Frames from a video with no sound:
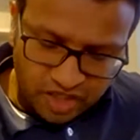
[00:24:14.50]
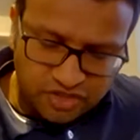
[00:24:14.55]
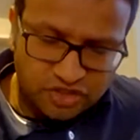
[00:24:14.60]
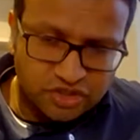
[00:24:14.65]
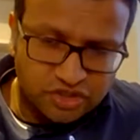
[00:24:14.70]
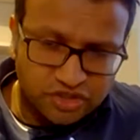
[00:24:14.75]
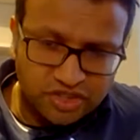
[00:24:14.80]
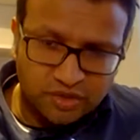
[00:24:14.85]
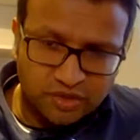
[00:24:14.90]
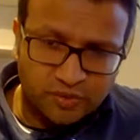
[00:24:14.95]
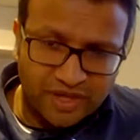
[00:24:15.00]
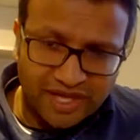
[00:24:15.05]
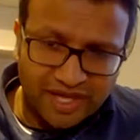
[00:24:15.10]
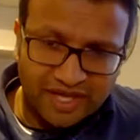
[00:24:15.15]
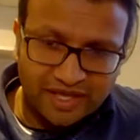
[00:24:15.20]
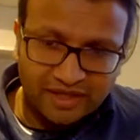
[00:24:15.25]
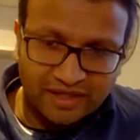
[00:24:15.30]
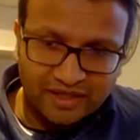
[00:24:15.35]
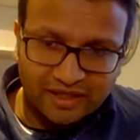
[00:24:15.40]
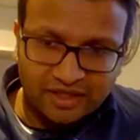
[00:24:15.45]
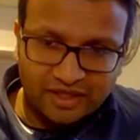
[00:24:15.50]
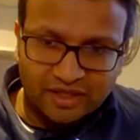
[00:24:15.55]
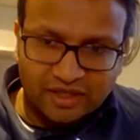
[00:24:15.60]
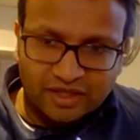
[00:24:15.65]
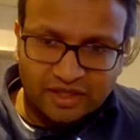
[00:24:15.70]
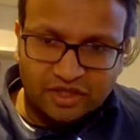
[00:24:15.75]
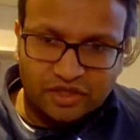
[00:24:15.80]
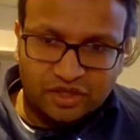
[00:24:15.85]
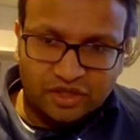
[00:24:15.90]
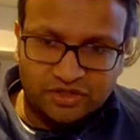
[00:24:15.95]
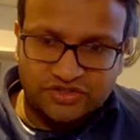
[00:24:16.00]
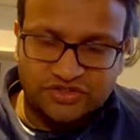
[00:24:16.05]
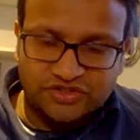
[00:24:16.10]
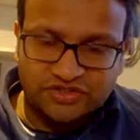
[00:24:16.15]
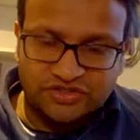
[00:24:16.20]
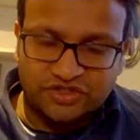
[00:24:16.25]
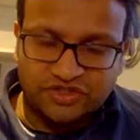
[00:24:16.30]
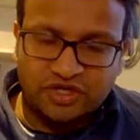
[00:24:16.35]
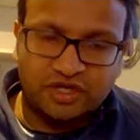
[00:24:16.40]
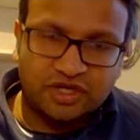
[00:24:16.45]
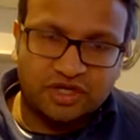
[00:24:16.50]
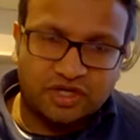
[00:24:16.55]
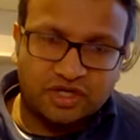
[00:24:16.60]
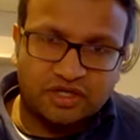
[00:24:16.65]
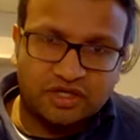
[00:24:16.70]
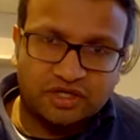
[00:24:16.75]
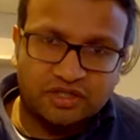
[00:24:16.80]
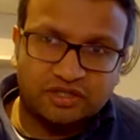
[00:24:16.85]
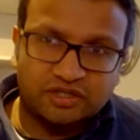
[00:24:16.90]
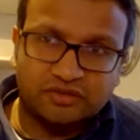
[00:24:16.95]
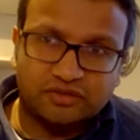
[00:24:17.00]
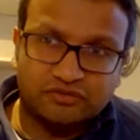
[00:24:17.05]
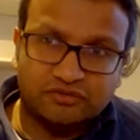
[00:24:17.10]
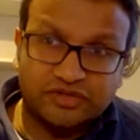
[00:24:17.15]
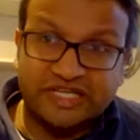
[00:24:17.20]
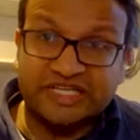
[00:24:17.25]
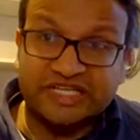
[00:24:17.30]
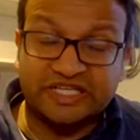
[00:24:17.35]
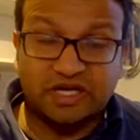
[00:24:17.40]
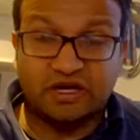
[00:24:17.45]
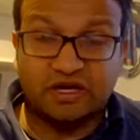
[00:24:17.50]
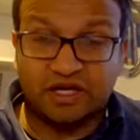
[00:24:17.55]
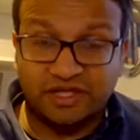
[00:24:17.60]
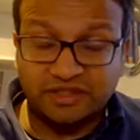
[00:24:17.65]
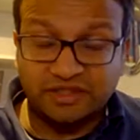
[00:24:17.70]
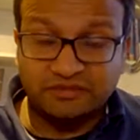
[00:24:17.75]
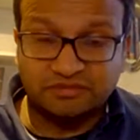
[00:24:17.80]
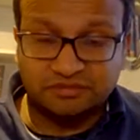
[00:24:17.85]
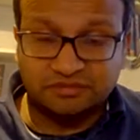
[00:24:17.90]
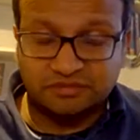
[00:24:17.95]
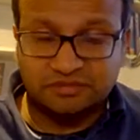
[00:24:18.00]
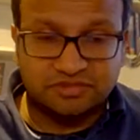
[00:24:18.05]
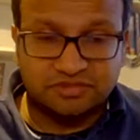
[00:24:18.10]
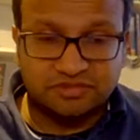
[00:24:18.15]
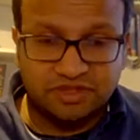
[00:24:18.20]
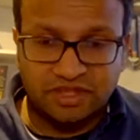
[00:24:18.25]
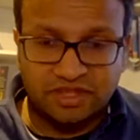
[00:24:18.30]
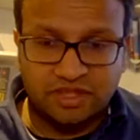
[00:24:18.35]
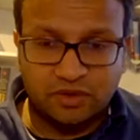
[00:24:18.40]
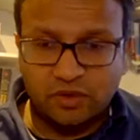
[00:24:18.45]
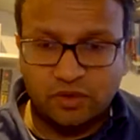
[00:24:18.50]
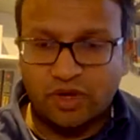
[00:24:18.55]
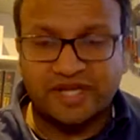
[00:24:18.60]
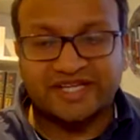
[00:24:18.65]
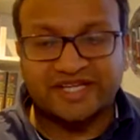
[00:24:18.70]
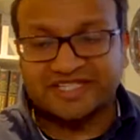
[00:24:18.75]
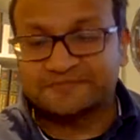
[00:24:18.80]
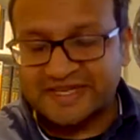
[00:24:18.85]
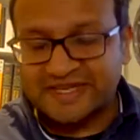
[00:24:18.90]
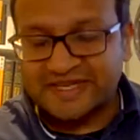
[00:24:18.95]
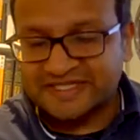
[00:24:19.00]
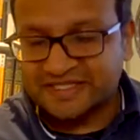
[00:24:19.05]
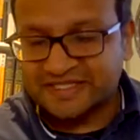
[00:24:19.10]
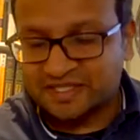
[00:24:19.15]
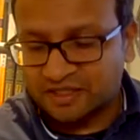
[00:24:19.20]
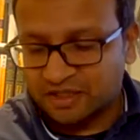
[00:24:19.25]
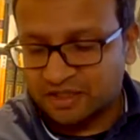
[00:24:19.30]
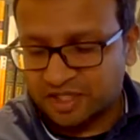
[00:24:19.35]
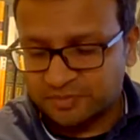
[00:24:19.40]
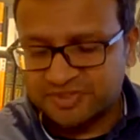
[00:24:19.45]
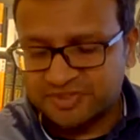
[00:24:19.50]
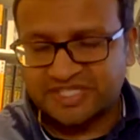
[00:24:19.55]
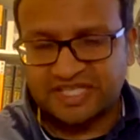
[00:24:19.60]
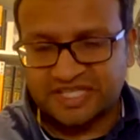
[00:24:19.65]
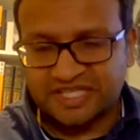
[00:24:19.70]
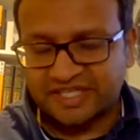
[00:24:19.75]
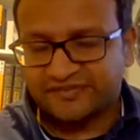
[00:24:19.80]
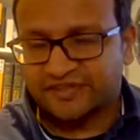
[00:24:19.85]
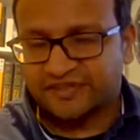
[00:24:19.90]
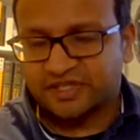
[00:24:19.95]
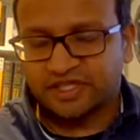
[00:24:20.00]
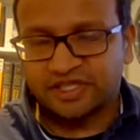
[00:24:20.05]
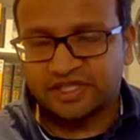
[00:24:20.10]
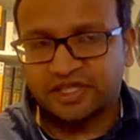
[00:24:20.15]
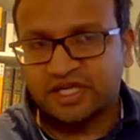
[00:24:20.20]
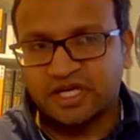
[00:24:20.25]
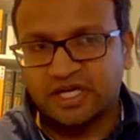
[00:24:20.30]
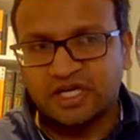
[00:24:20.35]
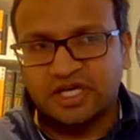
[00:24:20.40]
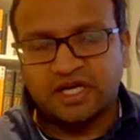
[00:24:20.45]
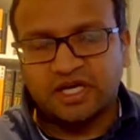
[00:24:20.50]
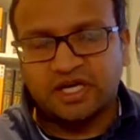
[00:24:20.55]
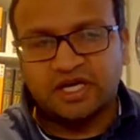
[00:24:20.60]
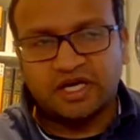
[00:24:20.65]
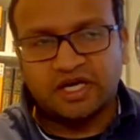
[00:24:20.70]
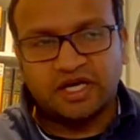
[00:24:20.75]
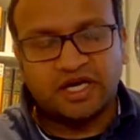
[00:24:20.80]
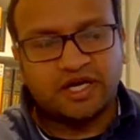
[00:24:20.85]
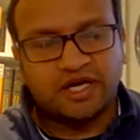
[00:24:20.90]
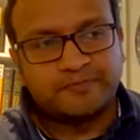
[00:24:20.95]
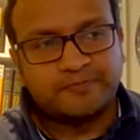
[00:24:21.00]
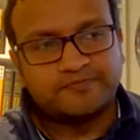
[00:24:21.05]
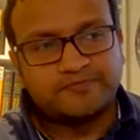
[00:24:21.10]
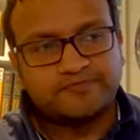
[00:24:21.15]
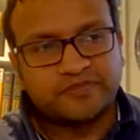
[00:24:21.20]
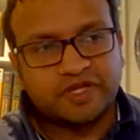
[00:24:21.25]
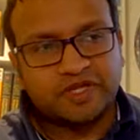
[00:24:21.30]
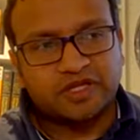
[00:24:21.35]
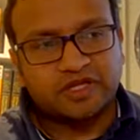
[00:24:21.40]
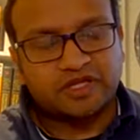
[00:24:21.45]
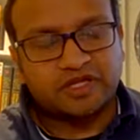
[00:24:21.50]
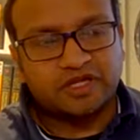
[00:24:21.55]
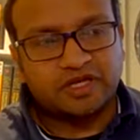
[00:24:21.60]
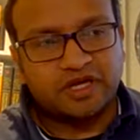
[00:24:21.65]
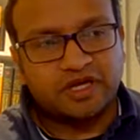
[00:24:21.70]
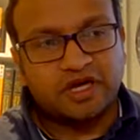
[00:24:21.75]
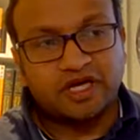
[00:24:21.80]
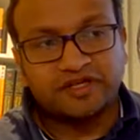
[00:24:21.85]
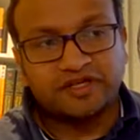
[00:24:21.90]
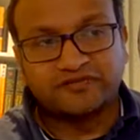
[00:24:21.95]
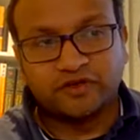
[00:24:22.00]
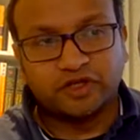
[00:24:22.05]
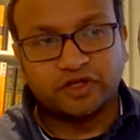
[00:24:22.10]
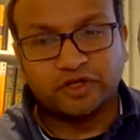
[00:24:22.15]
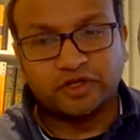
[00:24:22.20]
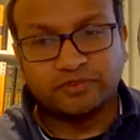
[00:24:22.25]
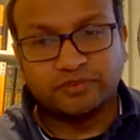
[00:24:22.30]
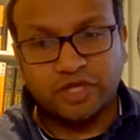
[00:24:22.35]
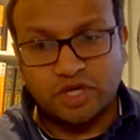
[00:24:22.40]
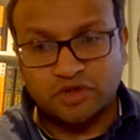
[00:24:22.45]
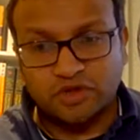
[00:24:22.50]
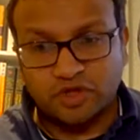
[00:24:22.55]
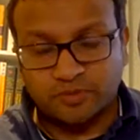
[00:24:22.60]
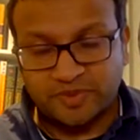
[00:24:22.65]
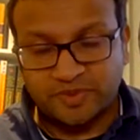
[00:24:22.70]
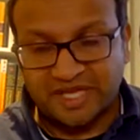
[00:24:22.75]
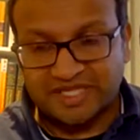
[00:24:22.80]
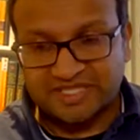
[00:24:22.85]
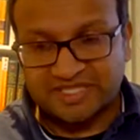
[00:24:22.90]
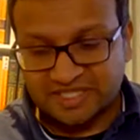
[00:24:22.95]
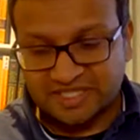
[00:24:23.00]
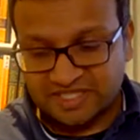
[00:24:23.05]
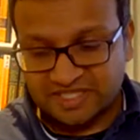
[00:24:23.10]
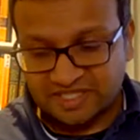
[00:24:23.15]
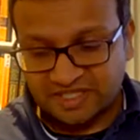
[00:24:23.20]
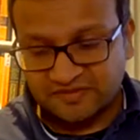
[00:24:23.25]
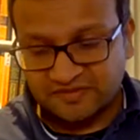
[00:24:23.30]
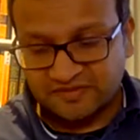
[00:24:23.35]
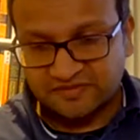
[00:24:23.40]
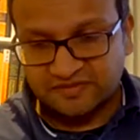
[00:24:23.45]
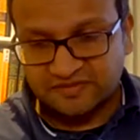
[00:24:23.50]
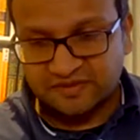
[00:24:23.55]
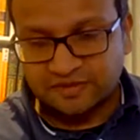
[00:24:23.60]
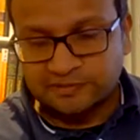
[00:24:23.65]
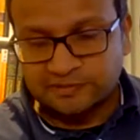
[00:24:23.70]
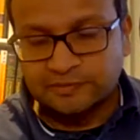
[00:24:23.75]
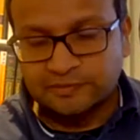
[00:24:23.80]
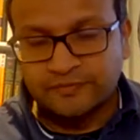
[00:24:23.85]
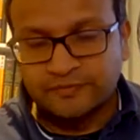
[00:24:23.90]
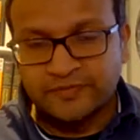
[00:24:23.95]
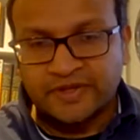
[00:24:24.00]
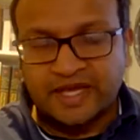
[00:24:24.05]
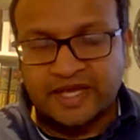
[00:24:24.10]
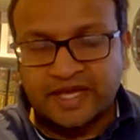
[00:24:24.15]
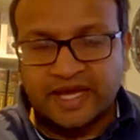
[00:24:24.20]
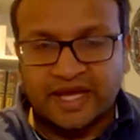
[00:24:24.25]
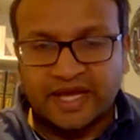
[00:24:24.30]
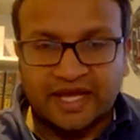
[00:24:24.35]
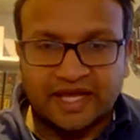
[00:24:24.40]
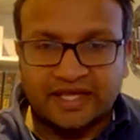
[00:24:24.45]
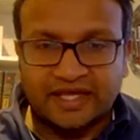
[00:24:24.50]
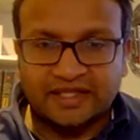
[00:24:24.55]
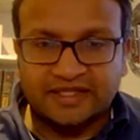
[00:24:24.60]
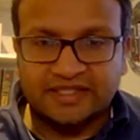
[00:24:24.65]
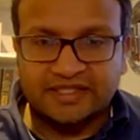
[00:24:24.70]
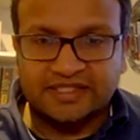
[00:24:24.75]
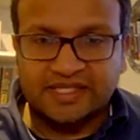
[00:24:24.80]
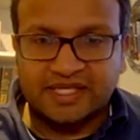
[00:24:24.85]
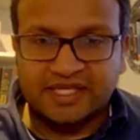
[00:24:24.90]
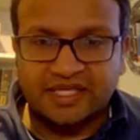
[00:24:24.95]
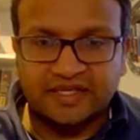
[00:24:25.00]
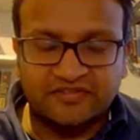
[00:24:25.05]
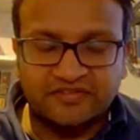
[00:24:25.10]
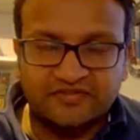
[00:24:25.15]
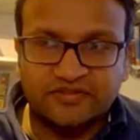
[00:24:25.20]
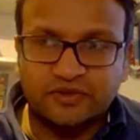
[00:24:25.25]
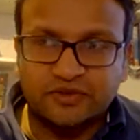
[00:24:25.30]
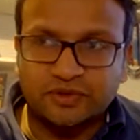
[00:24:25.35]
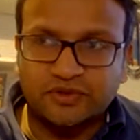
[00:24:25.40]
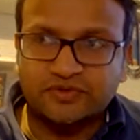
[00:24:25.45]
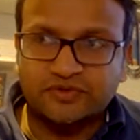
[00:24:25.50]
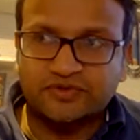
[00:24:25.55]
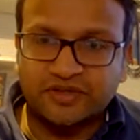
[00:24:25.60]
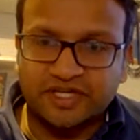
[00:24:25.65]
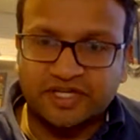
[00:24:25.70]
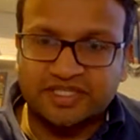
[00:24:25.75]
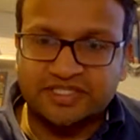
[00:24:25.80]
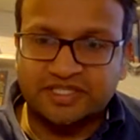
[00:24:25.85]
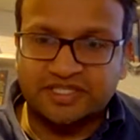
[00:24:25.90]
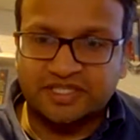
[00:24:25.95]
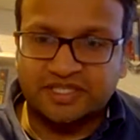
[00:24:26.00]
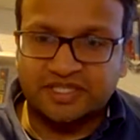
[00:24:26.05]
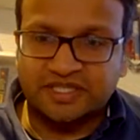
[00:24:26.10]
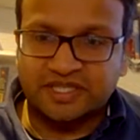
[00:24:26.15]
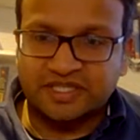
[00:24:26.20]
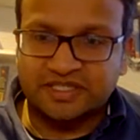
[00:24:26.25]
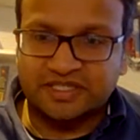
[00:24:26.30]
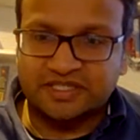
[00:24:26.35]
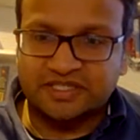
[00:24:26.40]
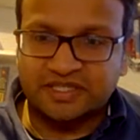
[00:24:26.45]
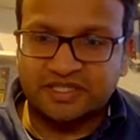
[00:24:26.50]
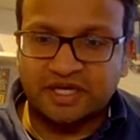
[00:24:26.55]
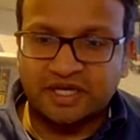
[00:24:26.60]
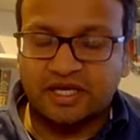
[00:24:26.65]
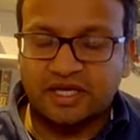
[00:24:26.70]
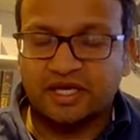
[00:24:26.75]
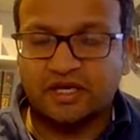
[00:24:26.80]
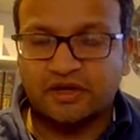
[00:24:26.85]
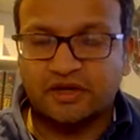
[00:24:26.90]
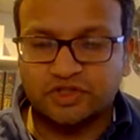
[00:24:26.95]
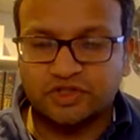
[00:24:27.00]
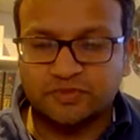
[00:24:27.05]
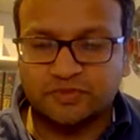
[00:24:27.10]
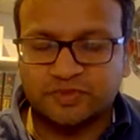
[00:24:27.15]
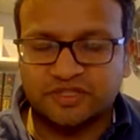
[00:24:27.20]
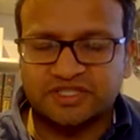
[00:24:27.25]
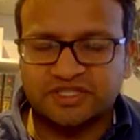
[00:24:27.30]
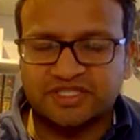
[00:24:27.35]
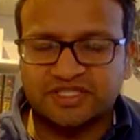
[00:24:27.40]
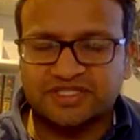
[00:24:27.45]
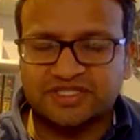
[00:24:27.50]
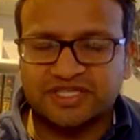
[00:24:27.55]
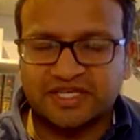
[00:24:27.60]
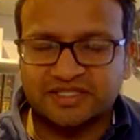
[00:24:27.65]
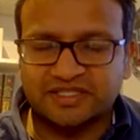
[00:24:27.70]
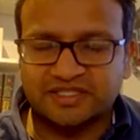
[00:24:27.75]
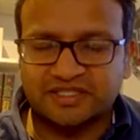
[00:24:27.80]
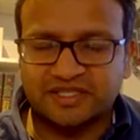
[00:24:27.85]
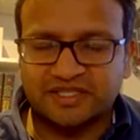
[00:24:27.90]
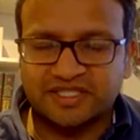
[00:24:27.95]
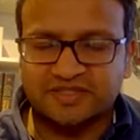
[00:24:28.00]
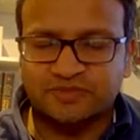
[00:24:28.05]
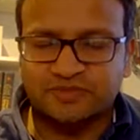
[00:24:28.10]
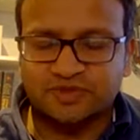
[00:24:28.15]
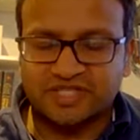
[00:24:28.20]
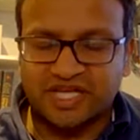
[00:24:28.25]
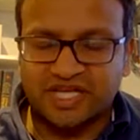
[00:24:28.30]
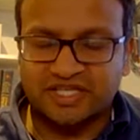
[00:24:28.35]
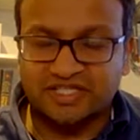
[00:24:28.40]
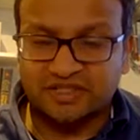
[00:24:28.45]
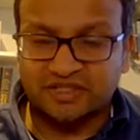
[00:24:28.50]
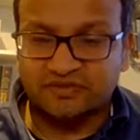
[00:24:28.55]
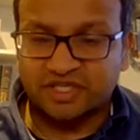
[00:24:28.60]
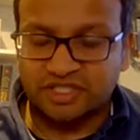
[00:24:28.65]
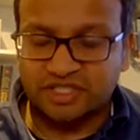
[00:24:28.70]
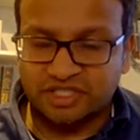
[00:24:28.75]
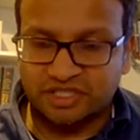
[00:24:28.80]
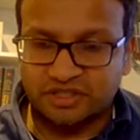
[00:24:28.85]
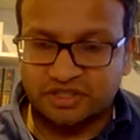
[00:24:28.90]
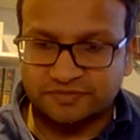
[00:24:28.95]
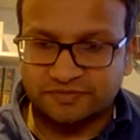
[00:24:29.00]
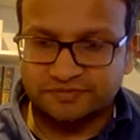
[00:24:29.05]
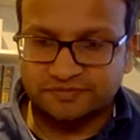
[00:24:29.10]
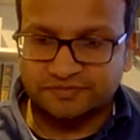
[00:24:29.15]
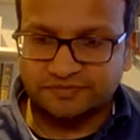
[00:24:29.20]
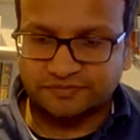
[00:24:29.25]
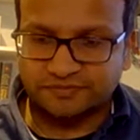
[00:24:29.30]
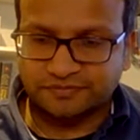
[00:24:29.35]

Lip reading: and you look at where costs are really high or unexpectedly high, particularly for the high volume, low complexity stuff. And if you are finding that hospital standardized mortality ratio,